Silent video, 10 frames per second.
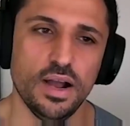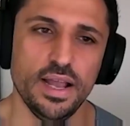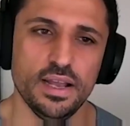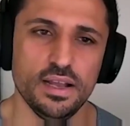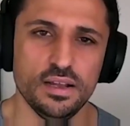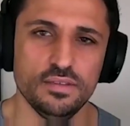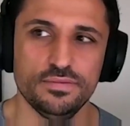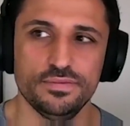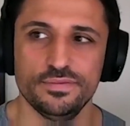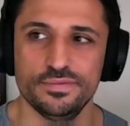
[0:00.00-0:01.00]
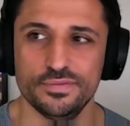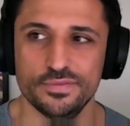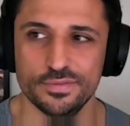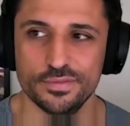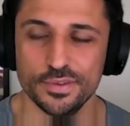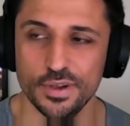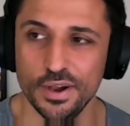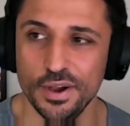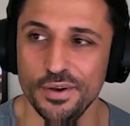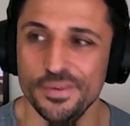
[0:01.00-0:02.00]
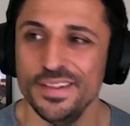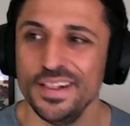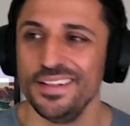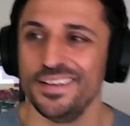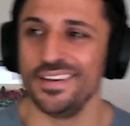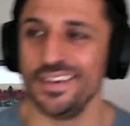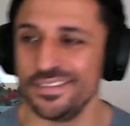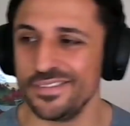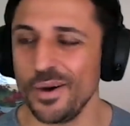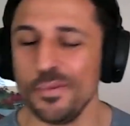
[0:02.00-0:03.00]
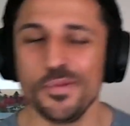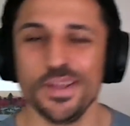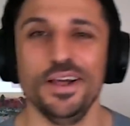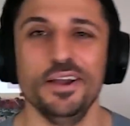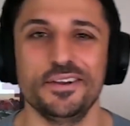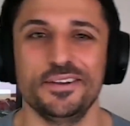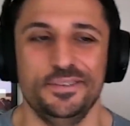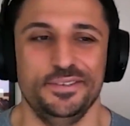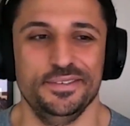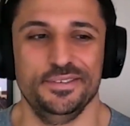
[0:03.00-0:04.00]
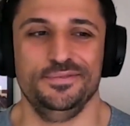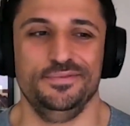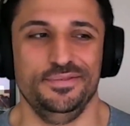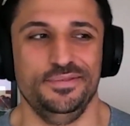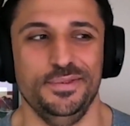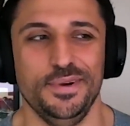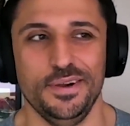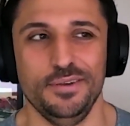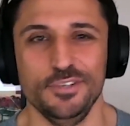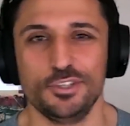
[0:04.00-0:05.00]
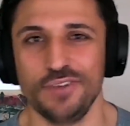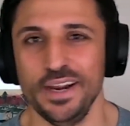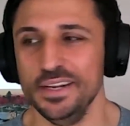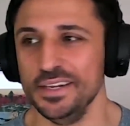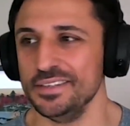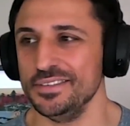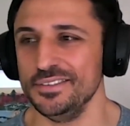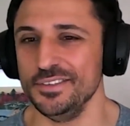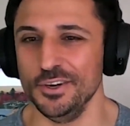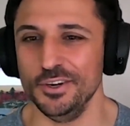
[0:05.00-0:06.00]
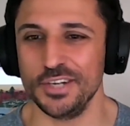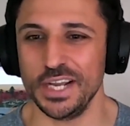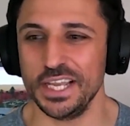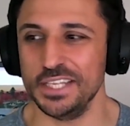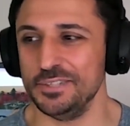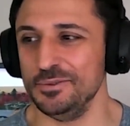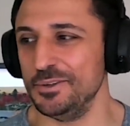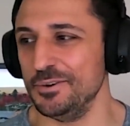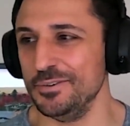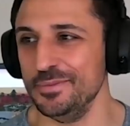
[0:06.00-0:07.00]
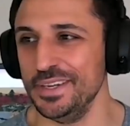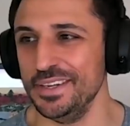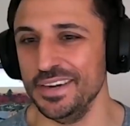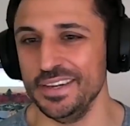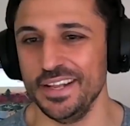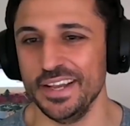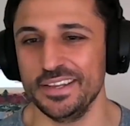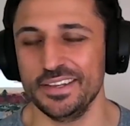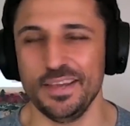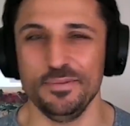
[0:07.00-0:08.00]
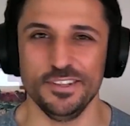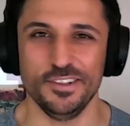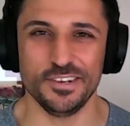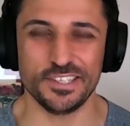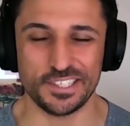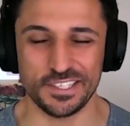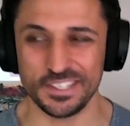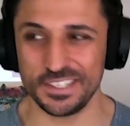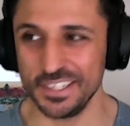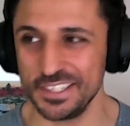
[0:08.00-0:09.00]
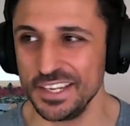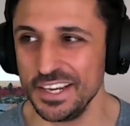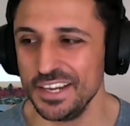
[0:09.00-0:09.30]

I have, uh, I'm a bit like of a trading nerd, I guess you would call me. I like keep a lot of statistics.